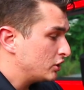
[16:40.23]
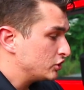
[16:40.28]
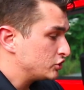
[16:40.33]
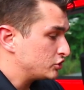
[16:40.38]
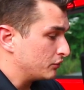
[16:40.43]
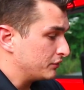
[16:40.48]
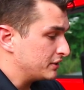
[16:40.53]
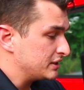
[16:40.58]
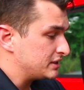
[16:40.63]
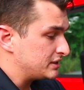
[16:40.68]

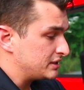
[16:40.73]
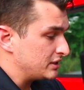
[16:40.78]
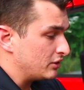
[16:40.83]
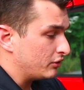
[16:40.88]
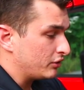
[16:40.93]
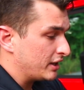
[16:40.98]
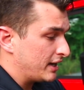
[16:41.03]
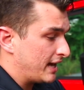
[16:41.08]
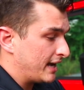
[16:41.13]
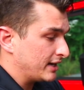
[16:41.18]
So this
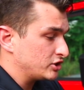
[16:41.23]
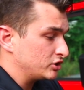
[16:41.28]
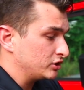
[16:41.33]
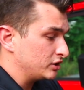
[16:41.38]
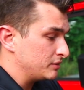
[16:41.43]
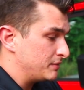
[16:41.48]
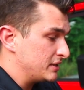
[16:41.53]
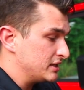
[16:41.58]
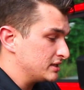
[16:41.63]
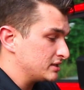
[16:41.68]
seal can
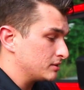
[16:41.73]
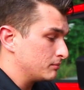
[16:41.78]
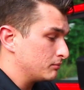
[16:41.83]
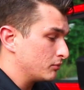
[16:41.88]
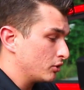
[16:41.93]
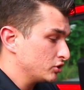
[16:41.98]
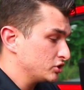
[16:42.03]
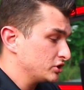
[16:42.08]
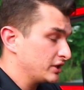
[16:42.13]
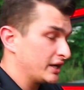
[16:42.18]
actually be
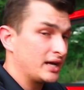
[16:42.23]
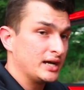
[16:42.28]
submerged.